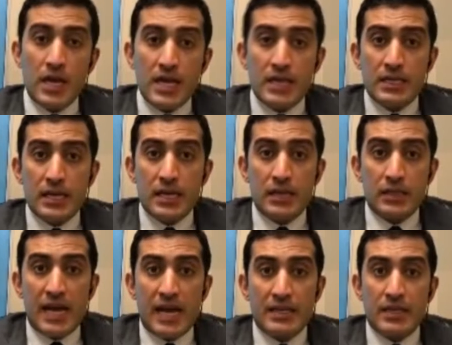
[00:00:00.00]
United
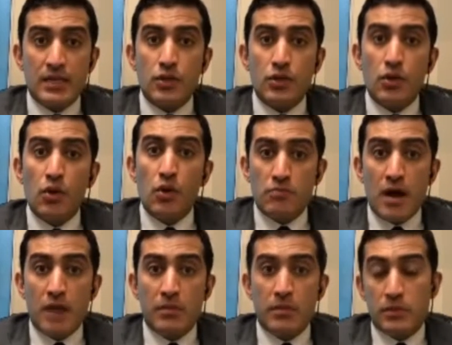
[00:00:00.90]
States has its
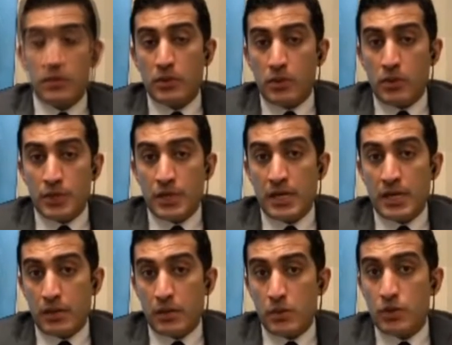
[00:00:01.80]
own problems with
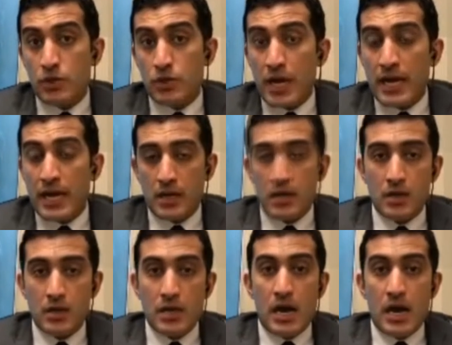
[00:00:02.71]
Russia and with
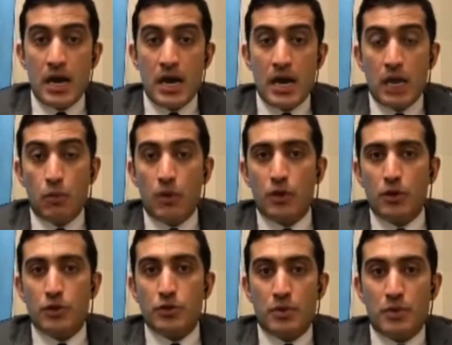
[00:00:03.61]
China, and
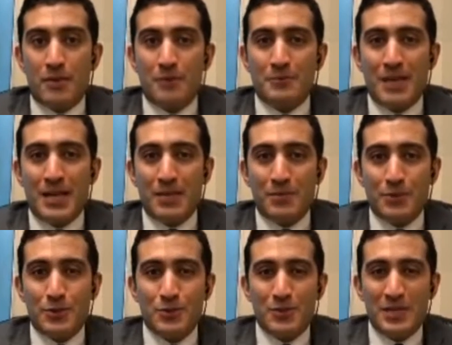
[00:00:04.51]
one of those problems
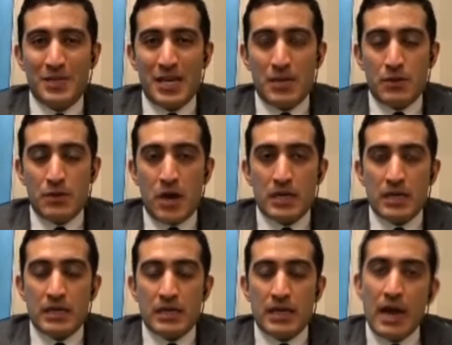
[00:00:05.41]
happens to be the
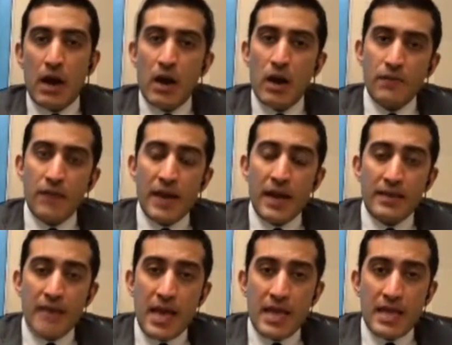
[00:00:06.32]
Iran deal.
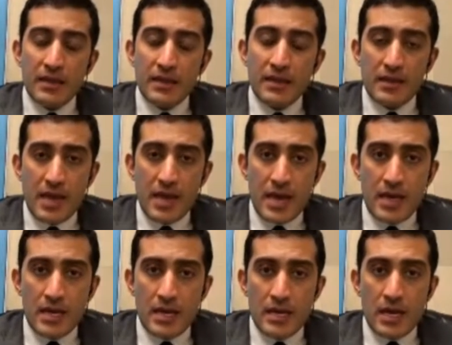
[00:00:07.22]
However, at the end of the
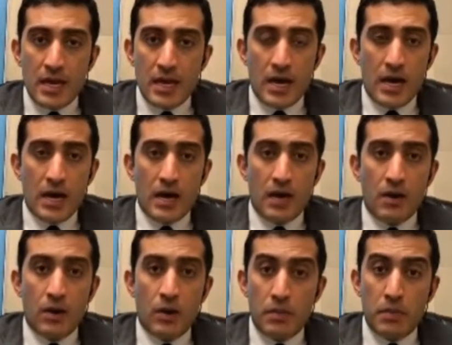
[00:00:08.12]
day,
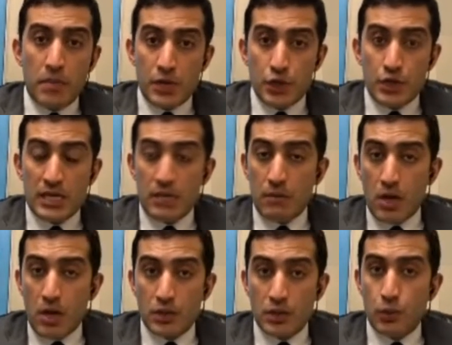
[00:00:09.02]
what Beijing
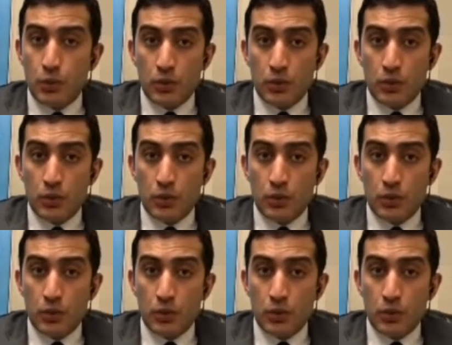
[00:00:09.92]
and Moscow